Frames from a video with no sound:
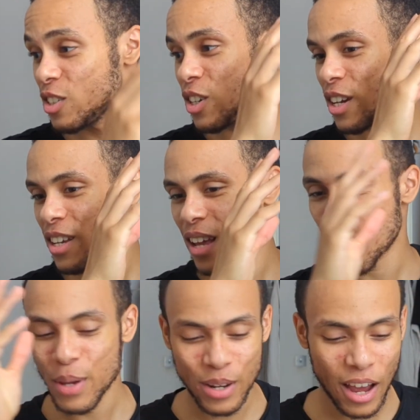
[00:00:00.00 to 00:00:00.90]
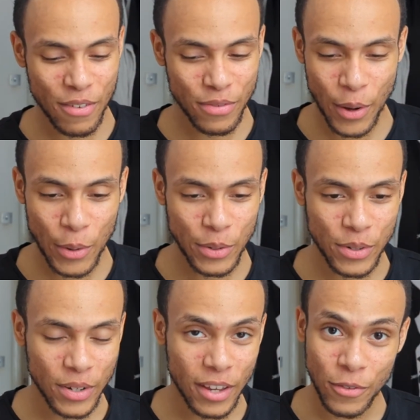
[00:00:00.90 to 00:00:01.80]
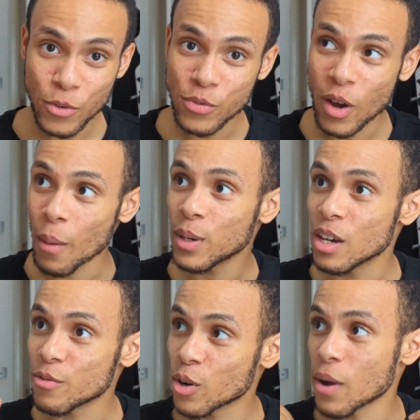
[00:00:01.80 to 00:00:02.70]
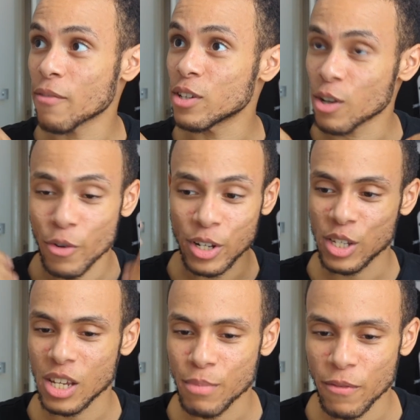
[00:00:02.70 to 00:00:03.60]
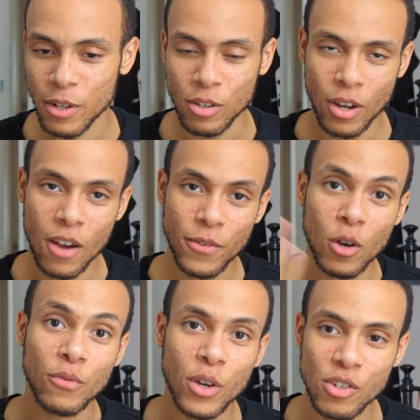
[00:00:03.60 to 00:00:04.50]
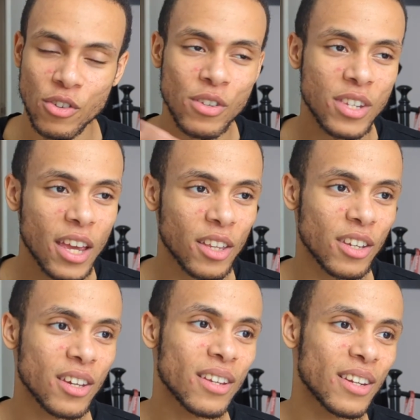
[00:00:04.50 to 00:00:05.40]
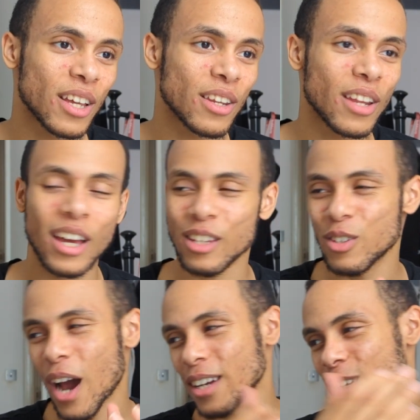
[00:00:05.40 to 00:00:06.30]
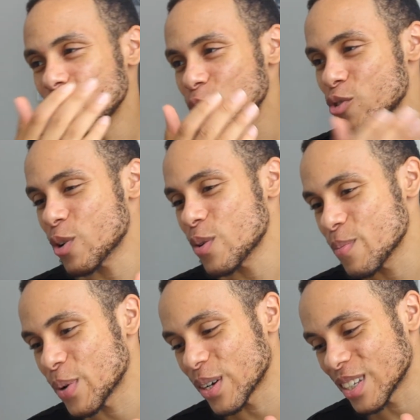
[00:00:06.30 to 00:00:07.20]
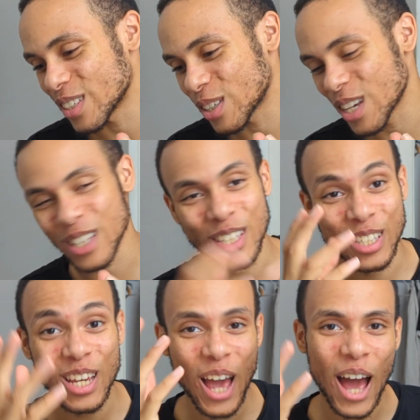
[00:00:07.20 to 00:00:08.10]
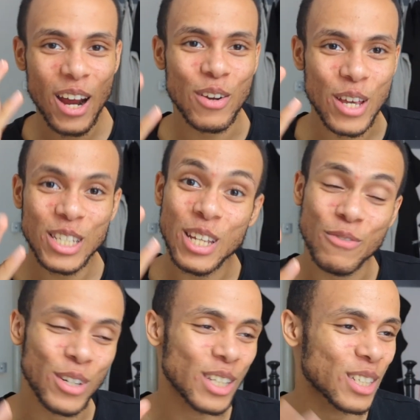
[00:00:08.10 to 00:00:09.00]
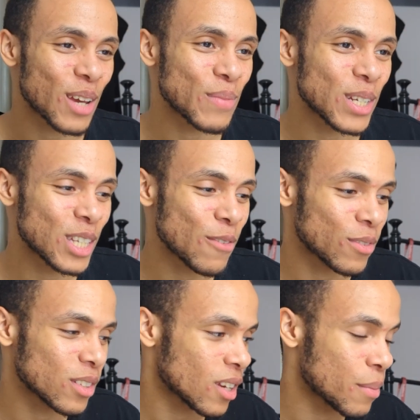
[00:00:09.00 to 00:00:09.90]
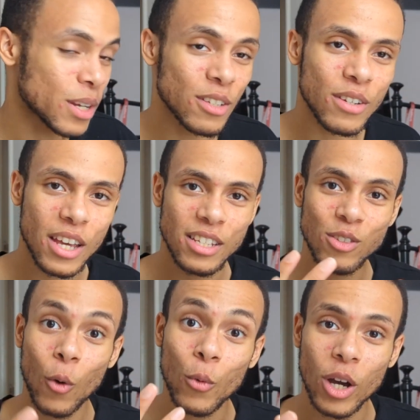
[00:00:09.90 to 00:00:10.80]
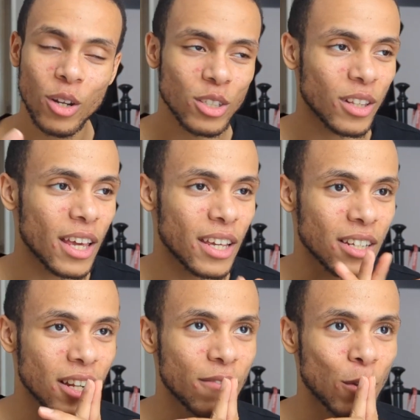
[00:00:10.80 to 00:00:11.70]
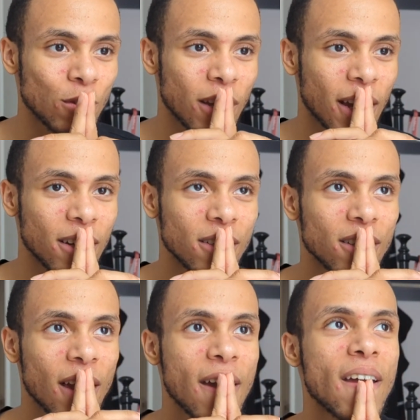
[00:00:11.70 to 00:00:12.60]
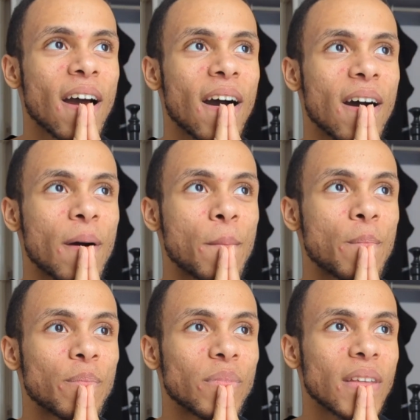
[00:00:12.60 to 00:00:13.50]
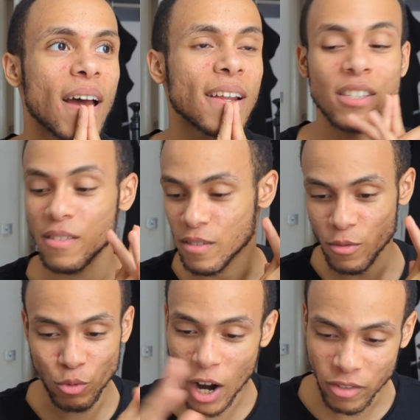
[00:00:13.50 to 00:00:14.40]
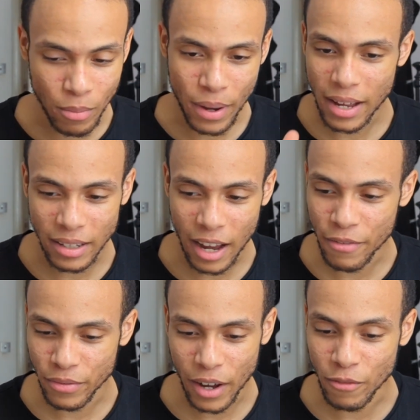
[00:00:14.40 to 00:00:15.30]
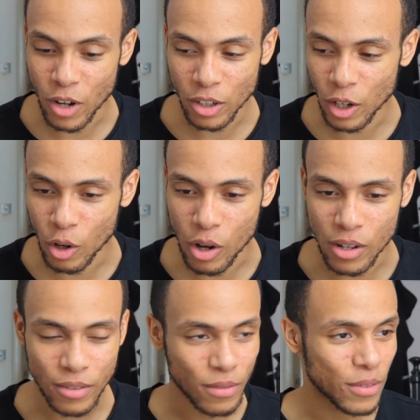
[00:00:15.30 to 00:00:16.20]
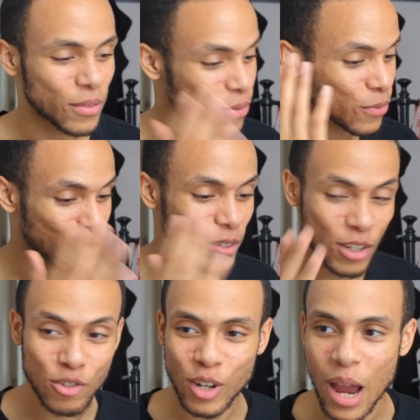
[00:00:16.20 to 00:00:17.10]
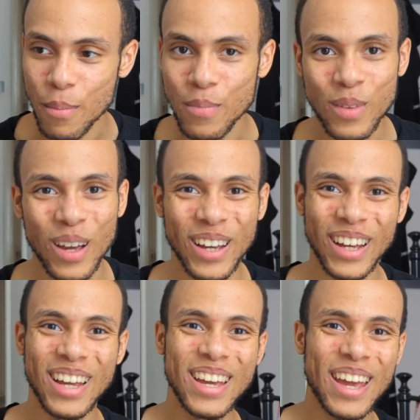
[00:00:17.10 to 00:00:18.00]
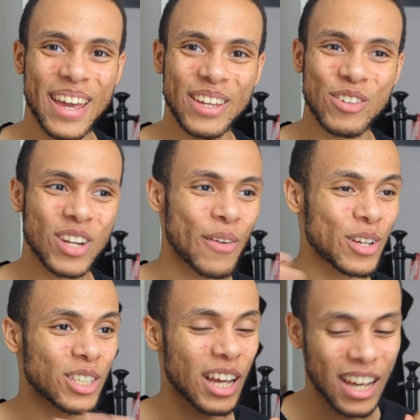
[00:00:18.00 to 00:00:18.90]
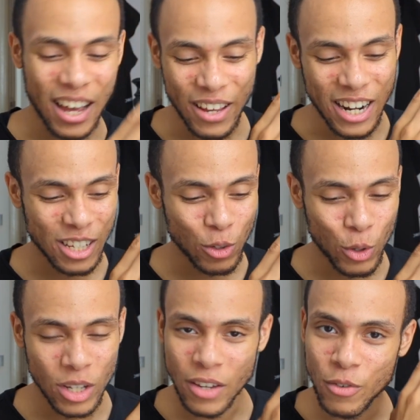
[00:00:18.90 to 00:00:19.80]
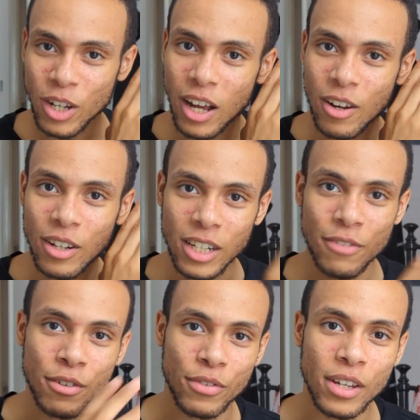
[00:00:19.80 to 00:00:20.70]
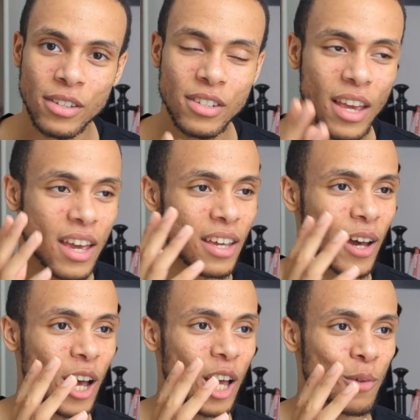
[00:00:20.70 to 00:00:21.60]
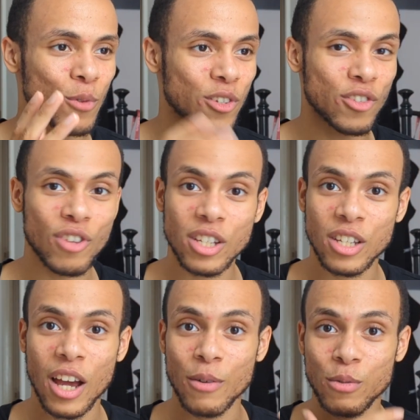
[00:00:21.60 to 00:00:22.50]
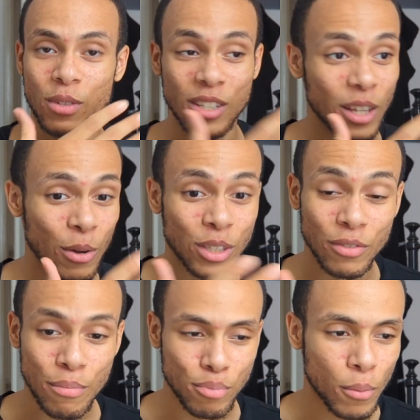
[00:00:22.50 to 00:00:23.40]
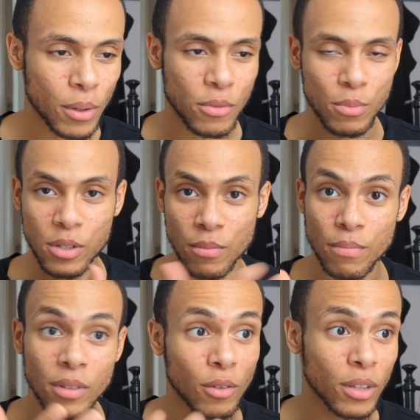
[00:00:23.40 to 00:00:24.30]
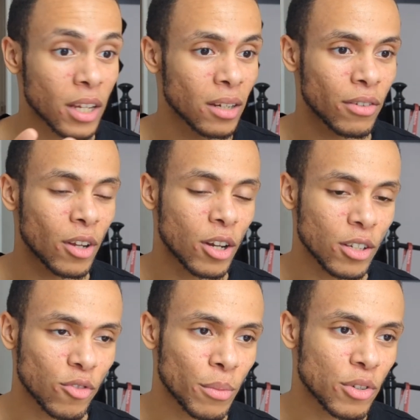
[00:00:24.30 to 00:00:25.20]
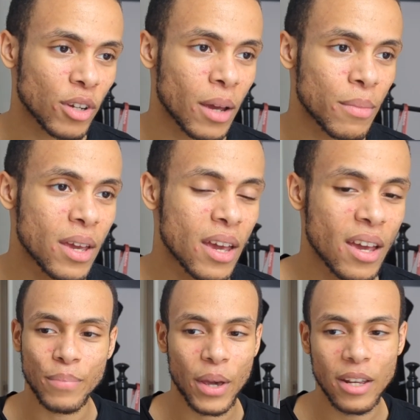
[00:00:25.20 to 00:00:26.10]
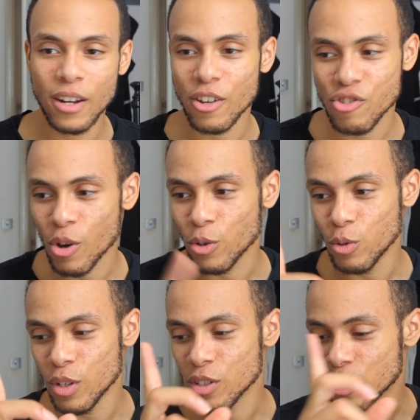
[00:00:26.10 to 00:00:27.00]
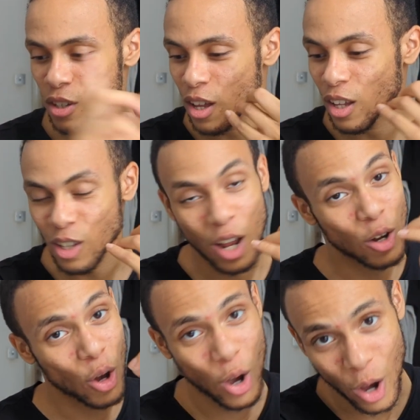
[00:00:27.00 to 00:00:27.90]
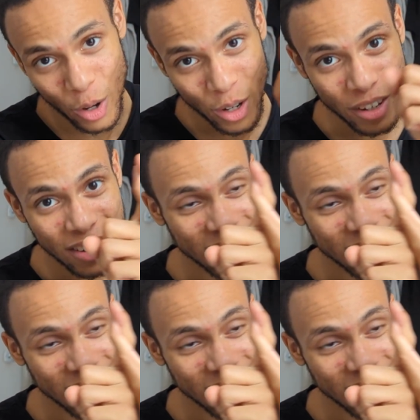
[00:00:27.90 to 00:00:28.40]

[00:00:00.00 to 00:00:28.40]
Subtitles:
year, I mean, I failed. If you've come here from having already seen my videos how I failed first year and second year, then you kind of know the drill. But I don't know. It's different this time. It's different this time. It isn't. It's not what it looks like. It feels like at least. Um, and right off the bat, I've learned a lot each time. Each time. And it's annoying because I feel like I learned different things, which suggests that there were different problems for me to take different learnings from each time. But in a nutshell, uni's a lot harder